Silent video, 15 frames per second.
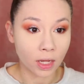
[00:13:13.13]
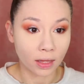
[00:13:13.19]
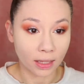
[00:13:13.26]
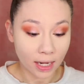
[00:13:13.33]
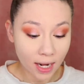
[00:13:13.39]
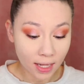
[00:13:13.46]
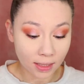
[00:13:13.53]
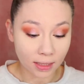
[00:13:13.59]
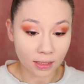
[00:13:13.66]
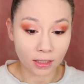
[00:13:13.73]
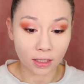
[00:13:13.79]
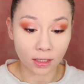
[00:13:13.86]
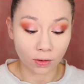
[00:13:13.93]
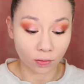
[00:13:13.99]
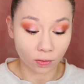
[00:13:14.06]
That actually
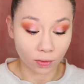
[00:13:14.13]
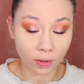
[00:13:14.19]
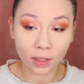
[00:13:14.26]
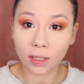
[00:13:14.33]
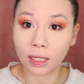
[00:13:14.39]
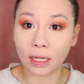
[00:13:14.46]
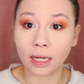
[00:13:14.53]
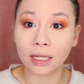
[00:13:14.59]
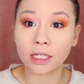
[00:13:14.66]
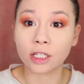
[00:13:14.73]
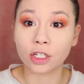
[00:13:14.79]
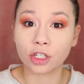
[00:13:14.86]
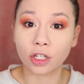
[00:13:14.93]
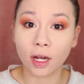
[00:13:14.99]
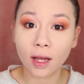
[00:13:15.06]
did a really nice
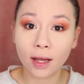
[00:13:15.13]
job.